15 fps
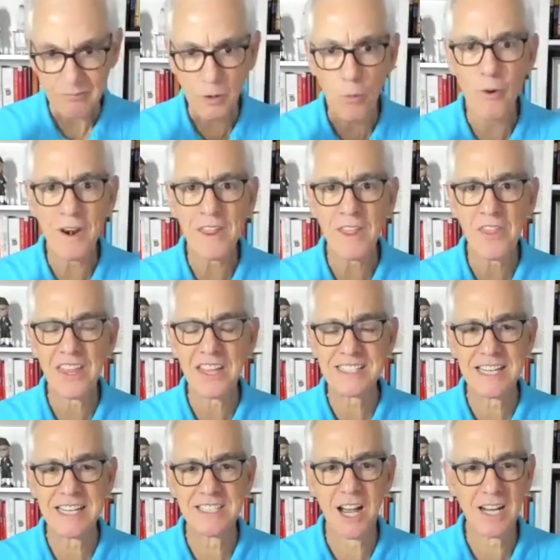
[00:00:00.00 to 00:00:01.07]
one of the things
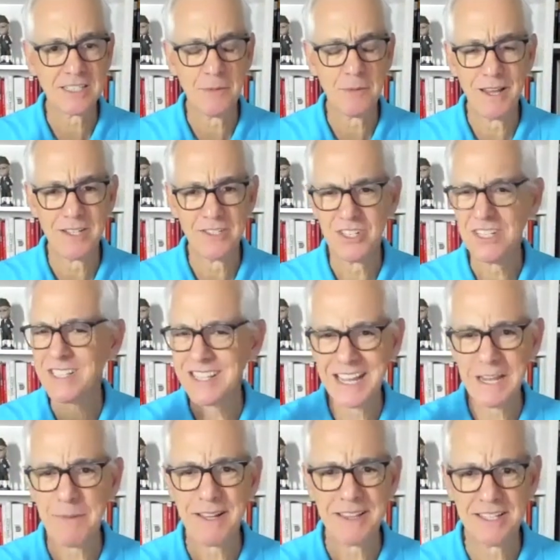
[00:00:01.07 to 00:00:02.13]
he talks about is just think
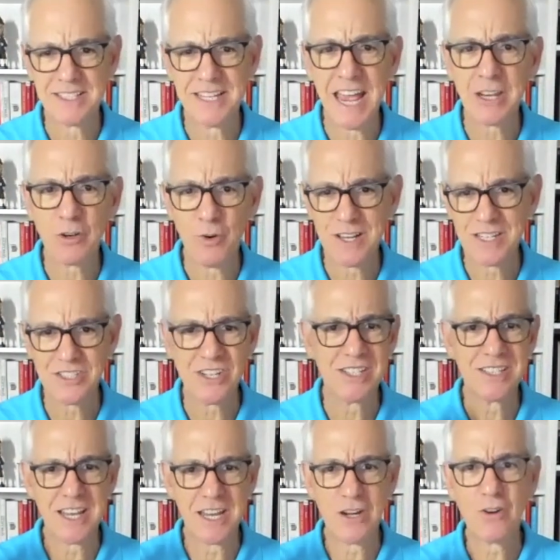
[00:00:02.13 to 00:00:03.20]
about the 10 questions
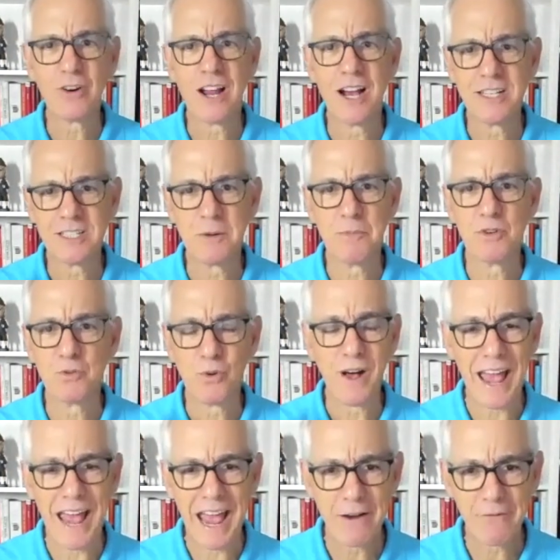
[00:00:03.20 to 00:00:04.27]
that your customers will
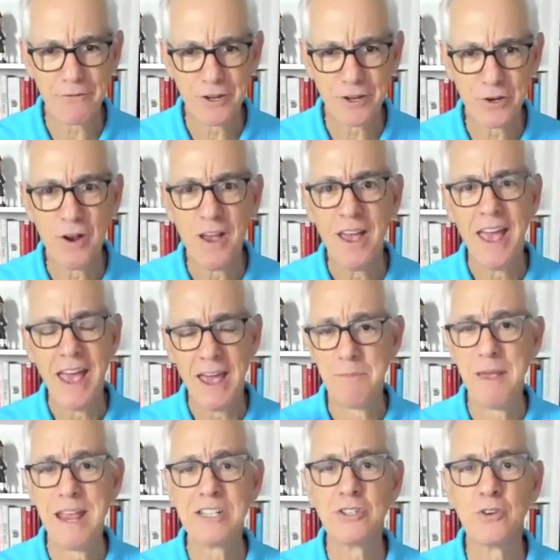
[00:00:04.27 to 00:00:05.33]
have for you and
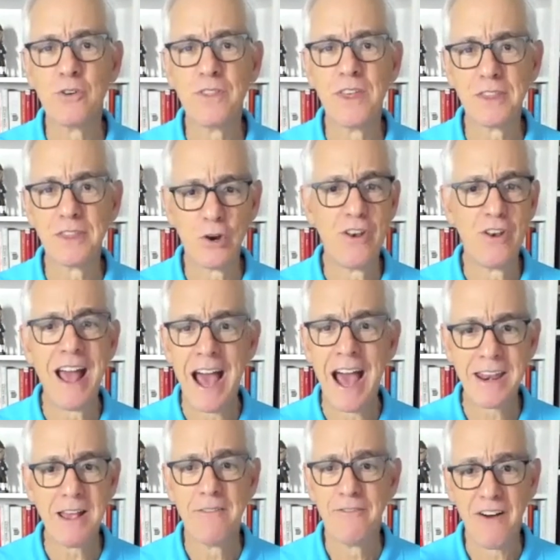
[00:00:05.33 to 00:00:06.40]
make sure that they're not
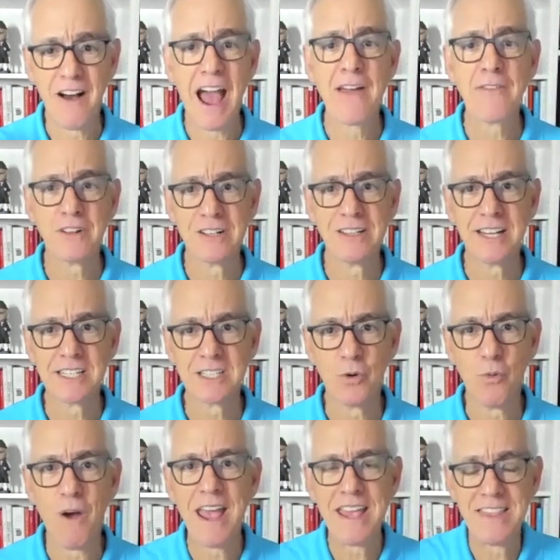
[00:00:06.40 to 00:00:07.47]
5 clicks
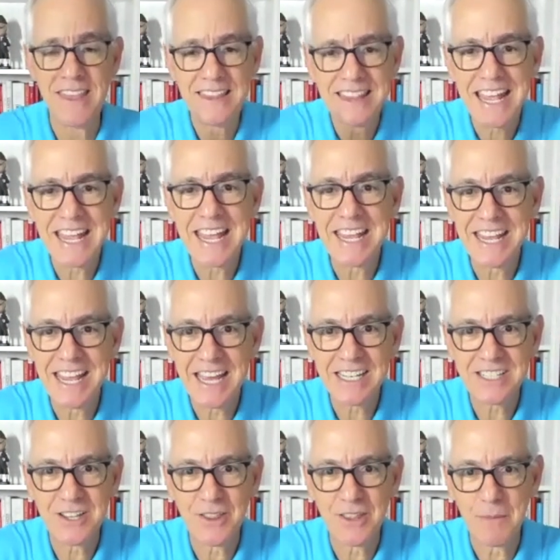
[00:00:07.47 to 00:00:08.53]
away, that they can get
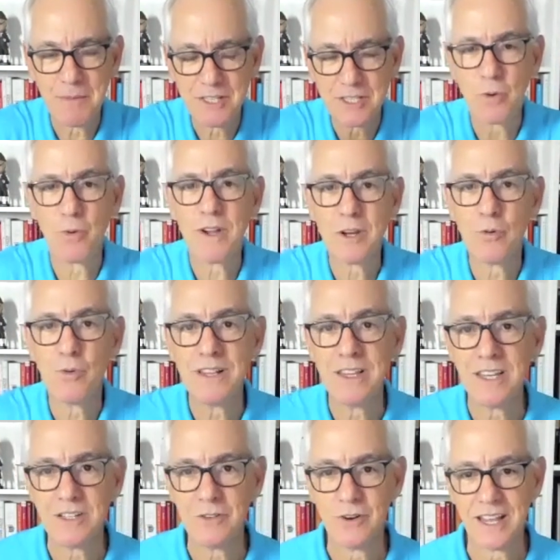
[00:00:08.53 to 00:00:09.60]
to them. And so what you're really
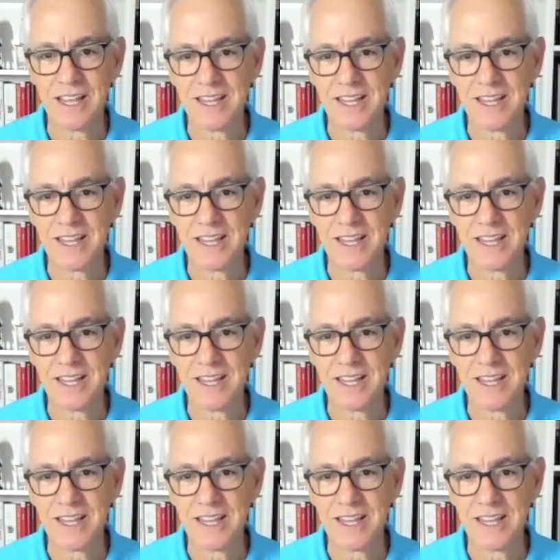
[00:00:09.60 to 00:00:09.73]
doing